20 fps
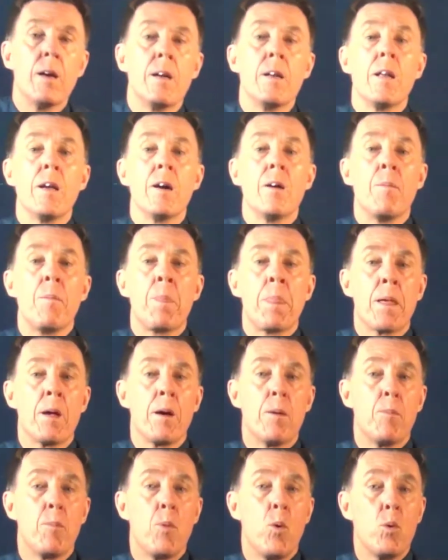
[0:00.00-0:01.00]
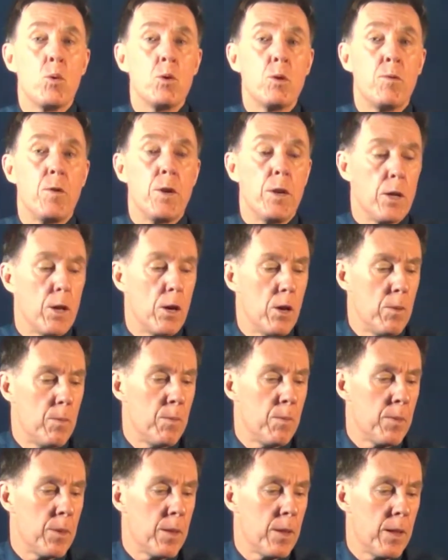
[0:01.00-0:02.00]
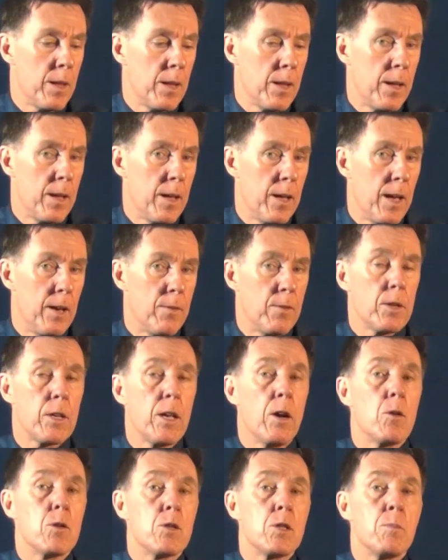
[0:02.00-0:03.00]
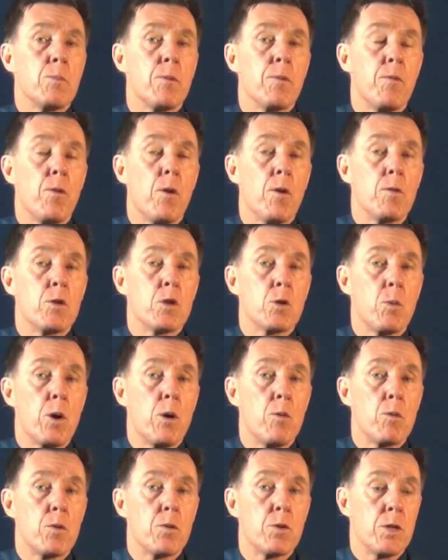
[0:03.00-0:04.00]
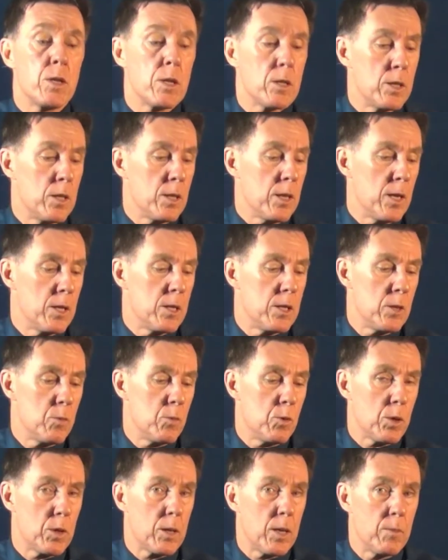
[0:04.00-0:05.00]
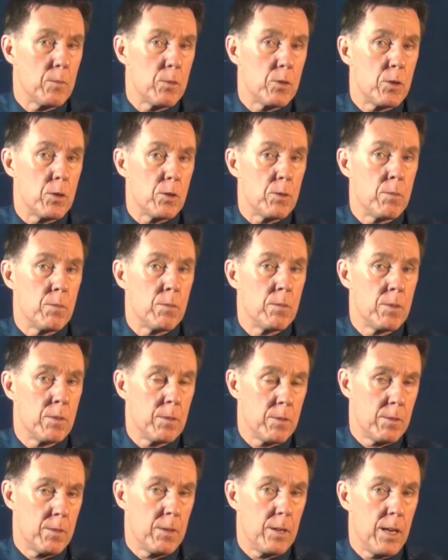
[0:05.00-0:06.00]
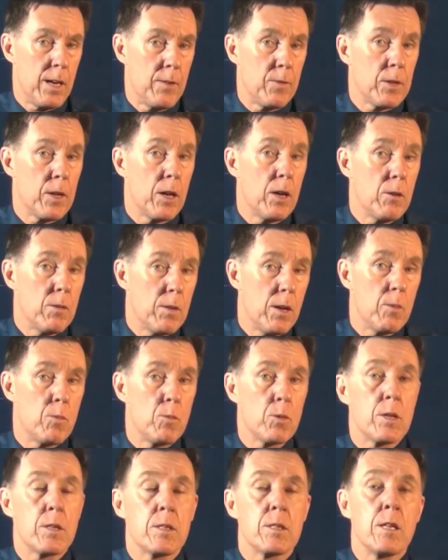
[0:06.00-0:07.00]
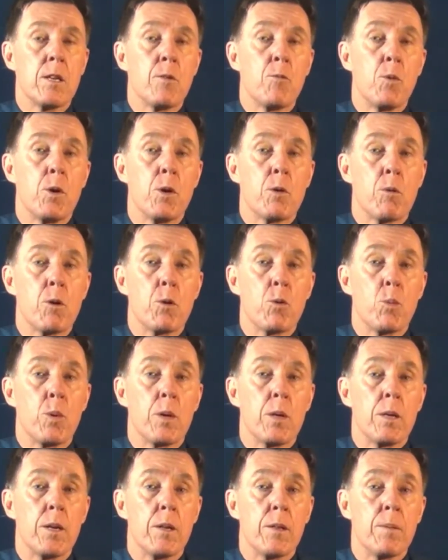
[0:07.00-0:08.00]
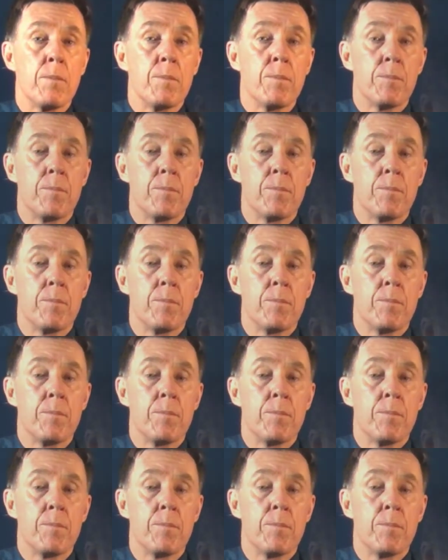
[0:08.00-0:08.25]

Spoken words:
Now, pause the video, have a go at simplifying the square root of 60 and see what it comes to. Have a go, and we'll see if we agree with one another.